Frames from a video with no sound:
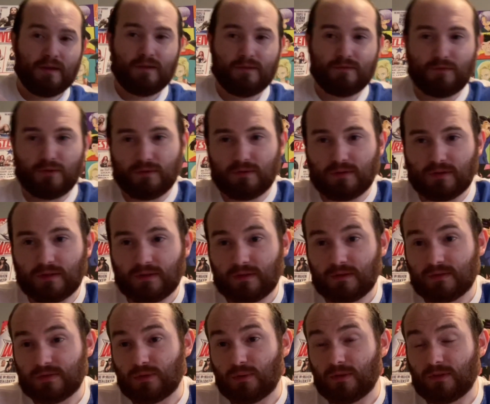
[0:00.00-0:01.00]

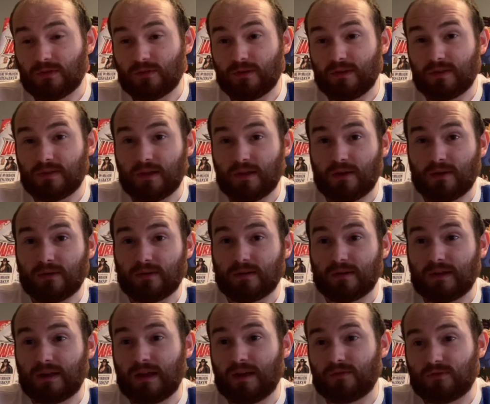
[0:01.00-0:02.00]
further thoughts on it
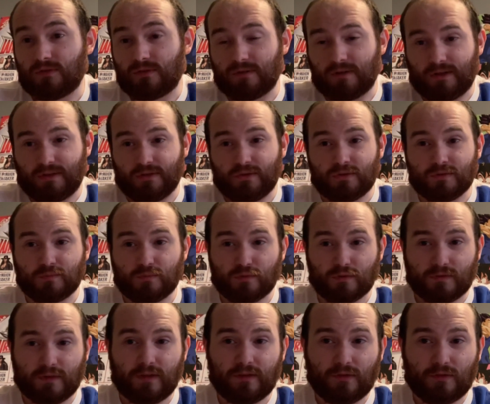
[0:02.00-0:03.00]
there after I learned more
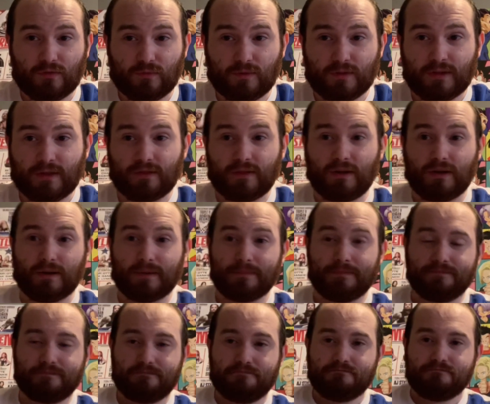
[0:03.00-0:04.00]
details and whatnot there.
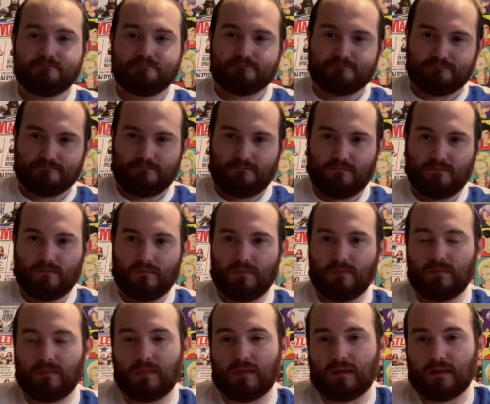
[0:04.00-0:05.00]

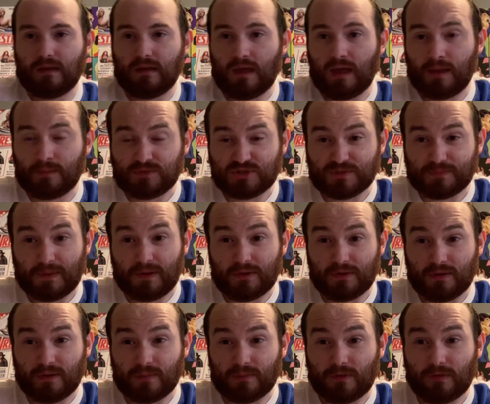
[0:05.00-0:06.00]
I'm just about to
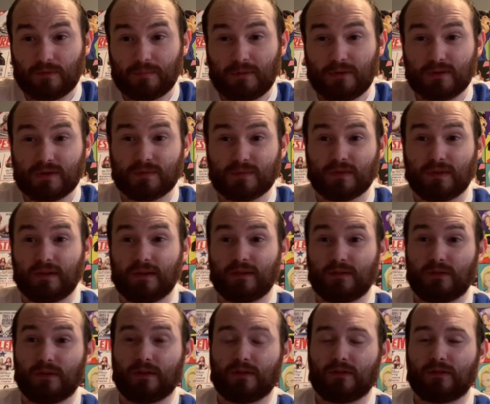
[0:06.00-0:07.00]
come up to speed on different things
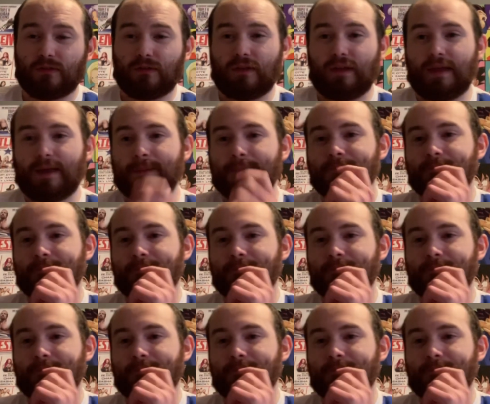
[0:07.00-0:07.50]
there, so yeah.